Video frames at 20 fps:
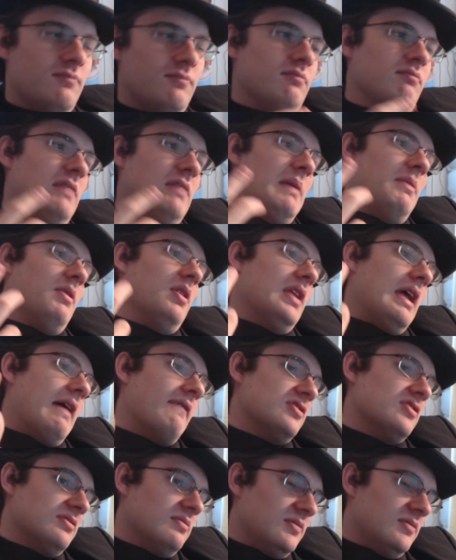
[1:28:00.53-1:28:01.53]
Maybe you could
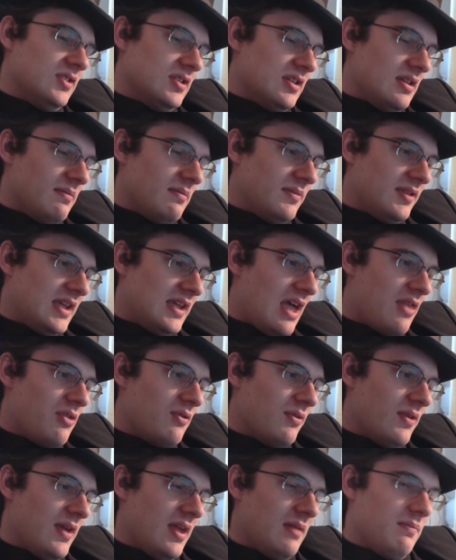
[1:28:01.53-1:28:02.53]
average them together
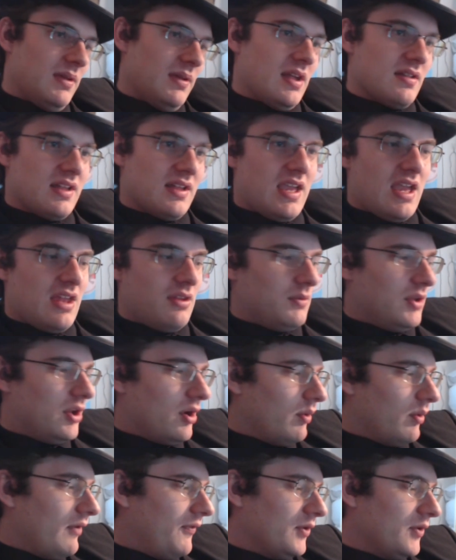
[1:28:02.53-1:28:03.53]
then, because again,
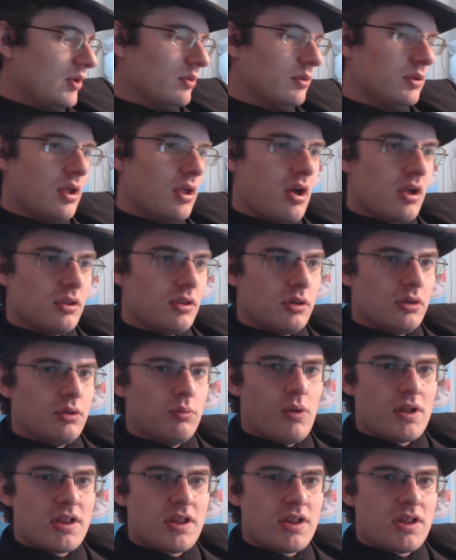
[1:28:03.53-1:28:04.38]
if you what's a